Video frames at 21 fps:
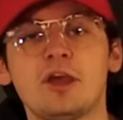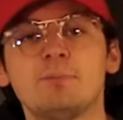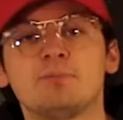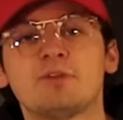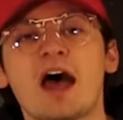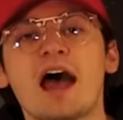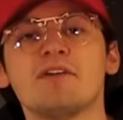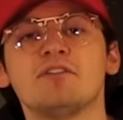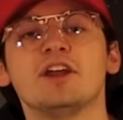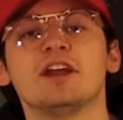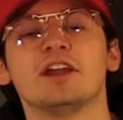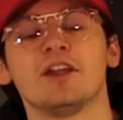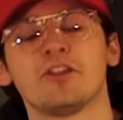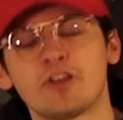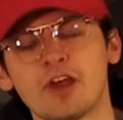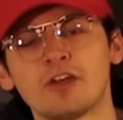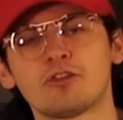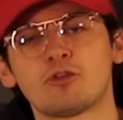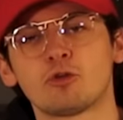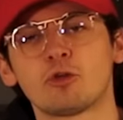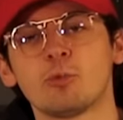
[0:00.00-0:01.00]
keep diving in.
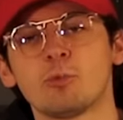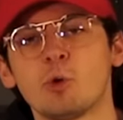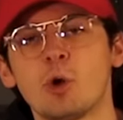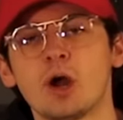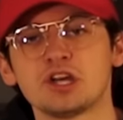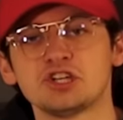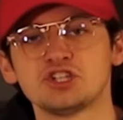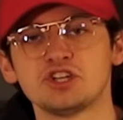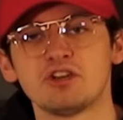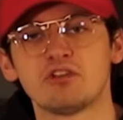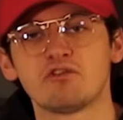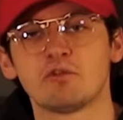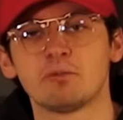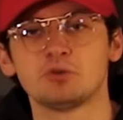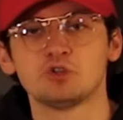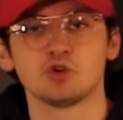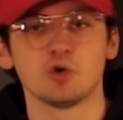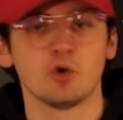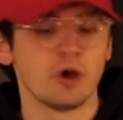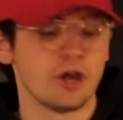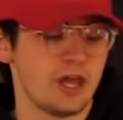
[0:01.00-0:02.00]
Let's answer some questions
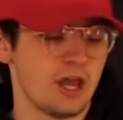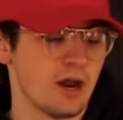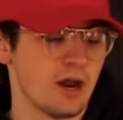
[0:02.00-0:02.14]
from Troy